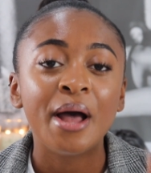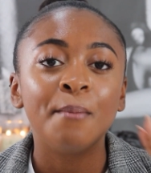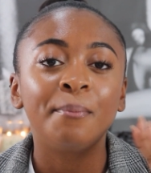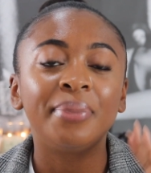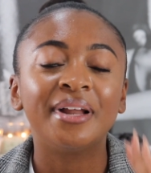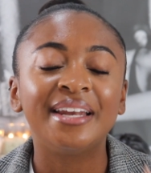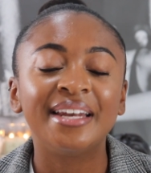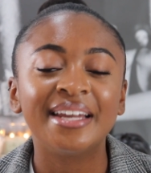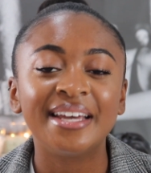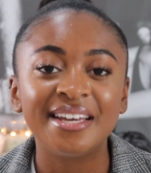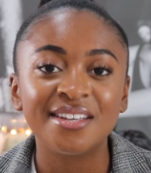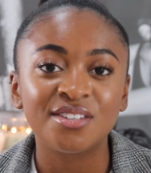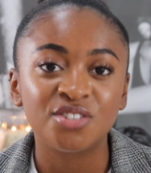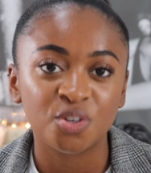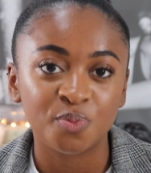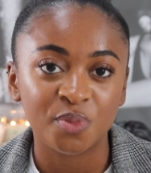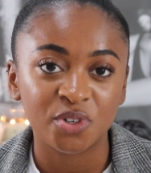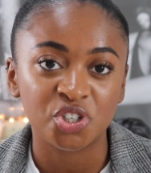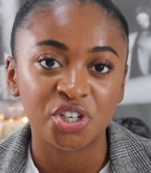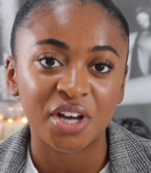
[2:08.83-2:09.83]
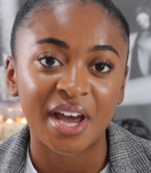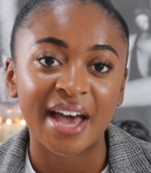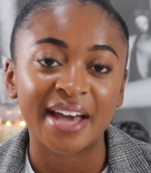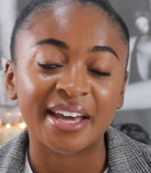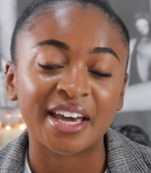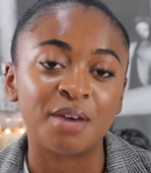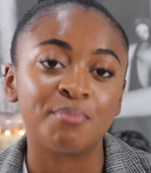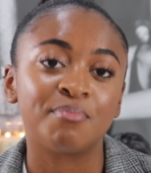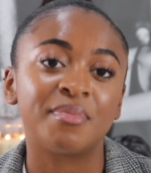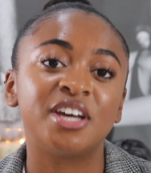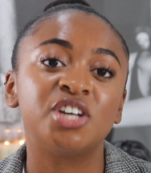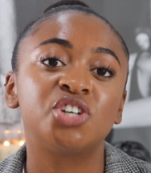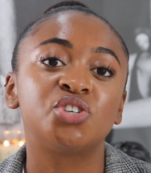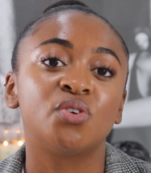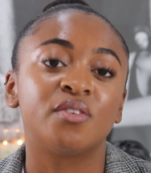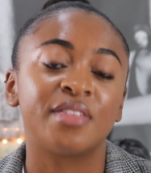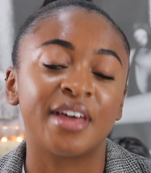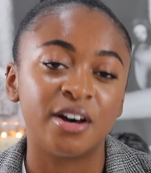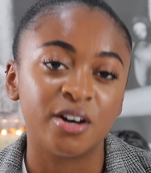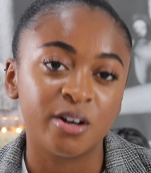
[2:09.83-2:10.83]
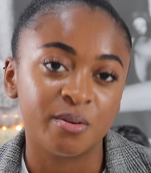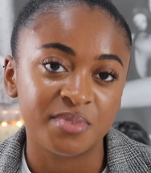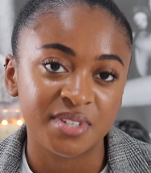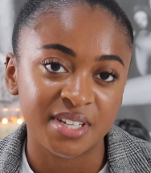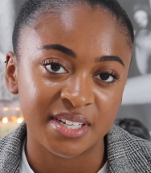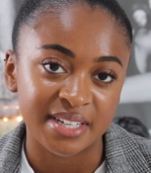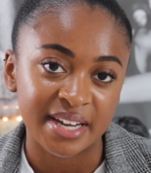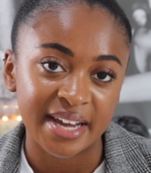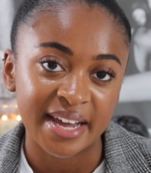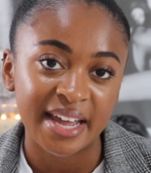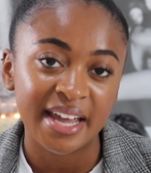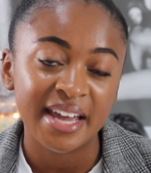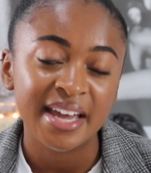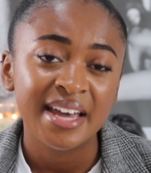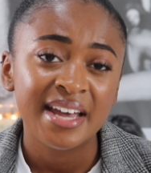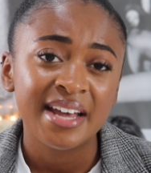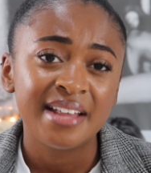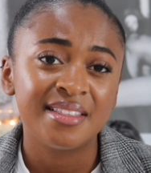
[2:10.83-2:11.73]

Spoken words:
Please double check and make sure they're up to date.